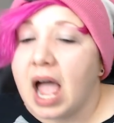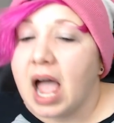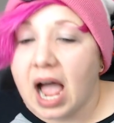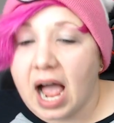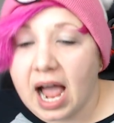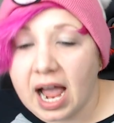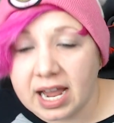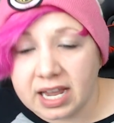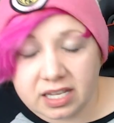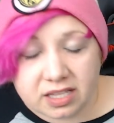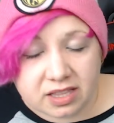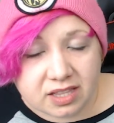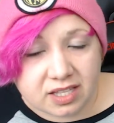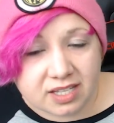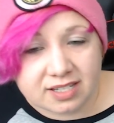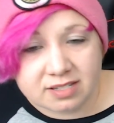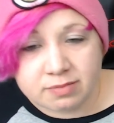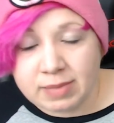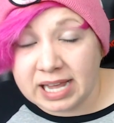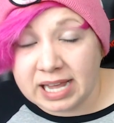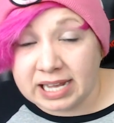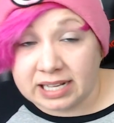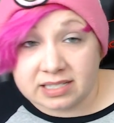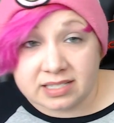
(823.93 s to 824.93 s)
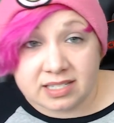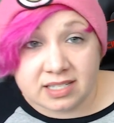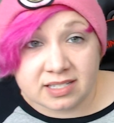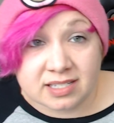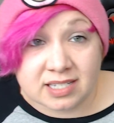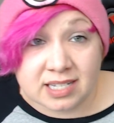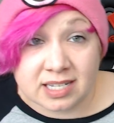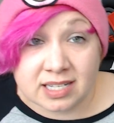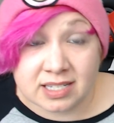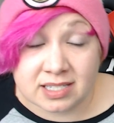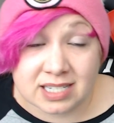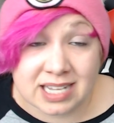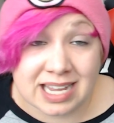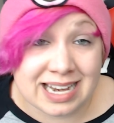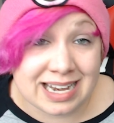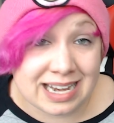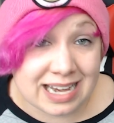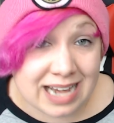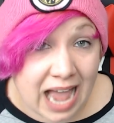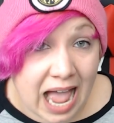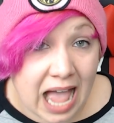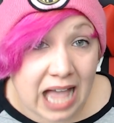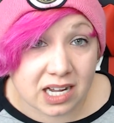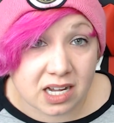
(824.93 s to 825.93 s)
These magazine scans
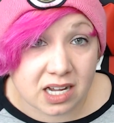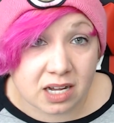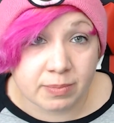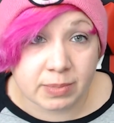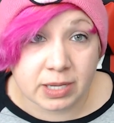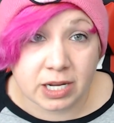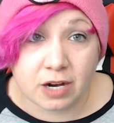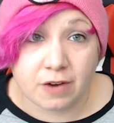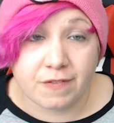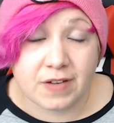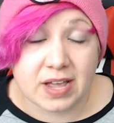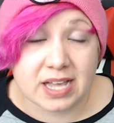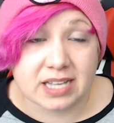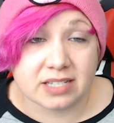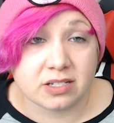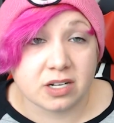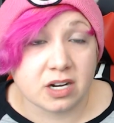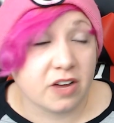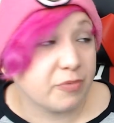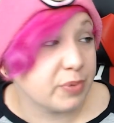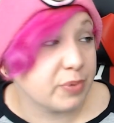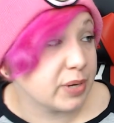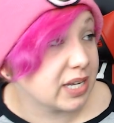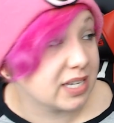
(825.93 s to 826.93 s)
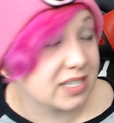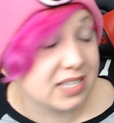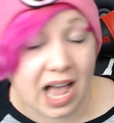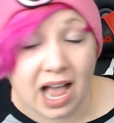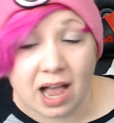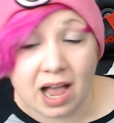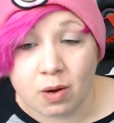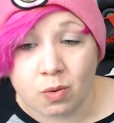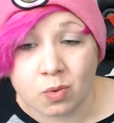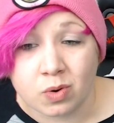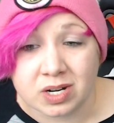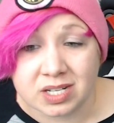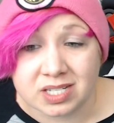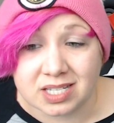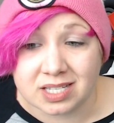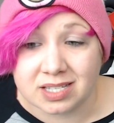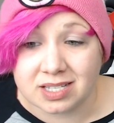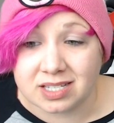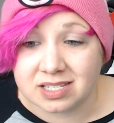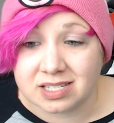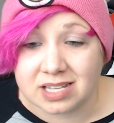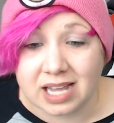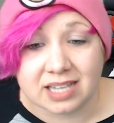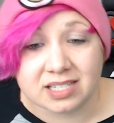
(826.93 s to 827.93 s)
cannot come here fast enough, because I want to see
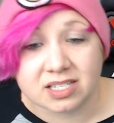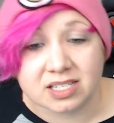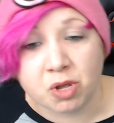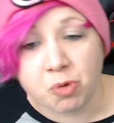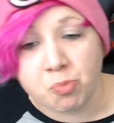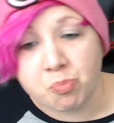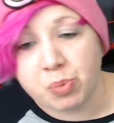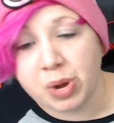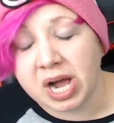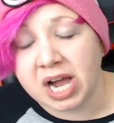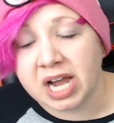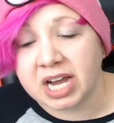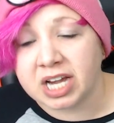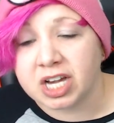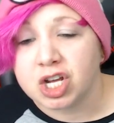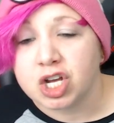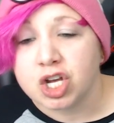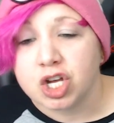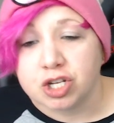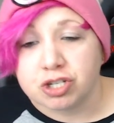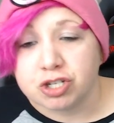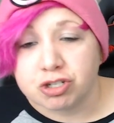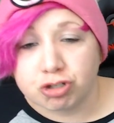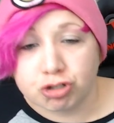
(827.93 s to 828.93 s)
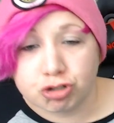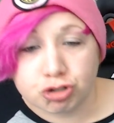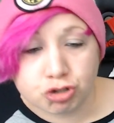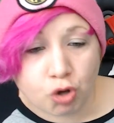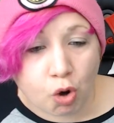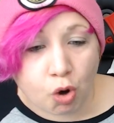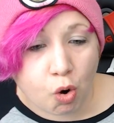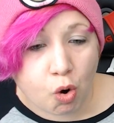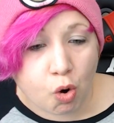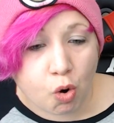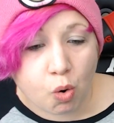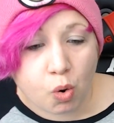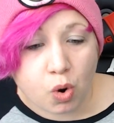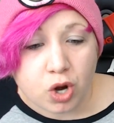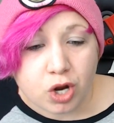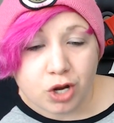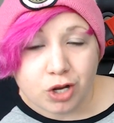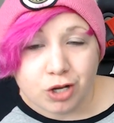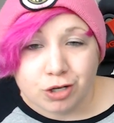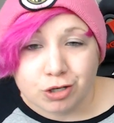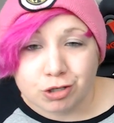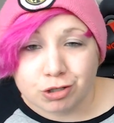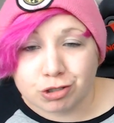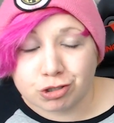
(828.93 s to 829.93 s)
these guys combine so
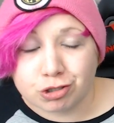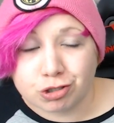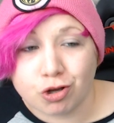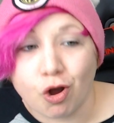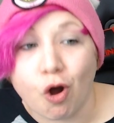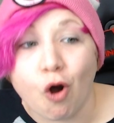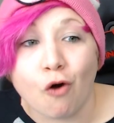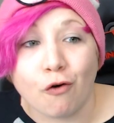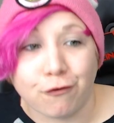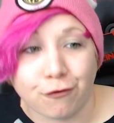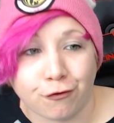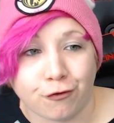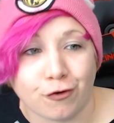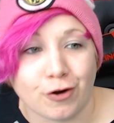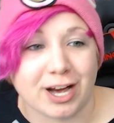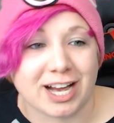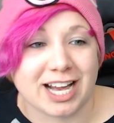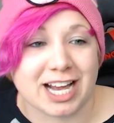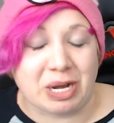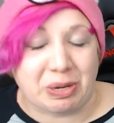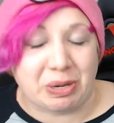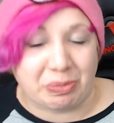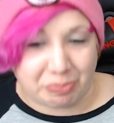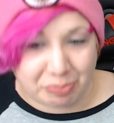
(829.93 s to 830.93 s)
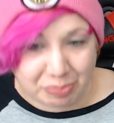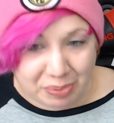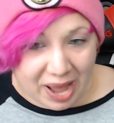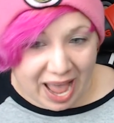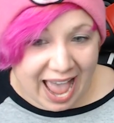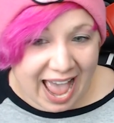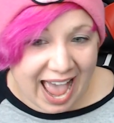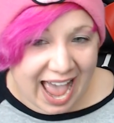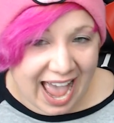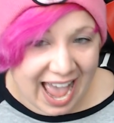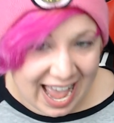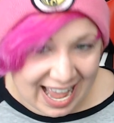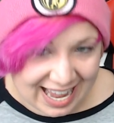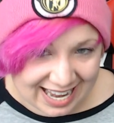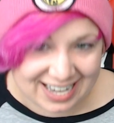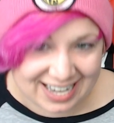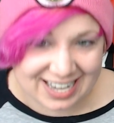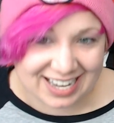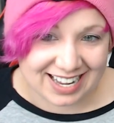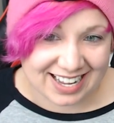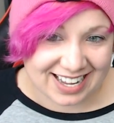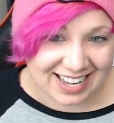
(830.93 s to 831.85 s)
freaking bad.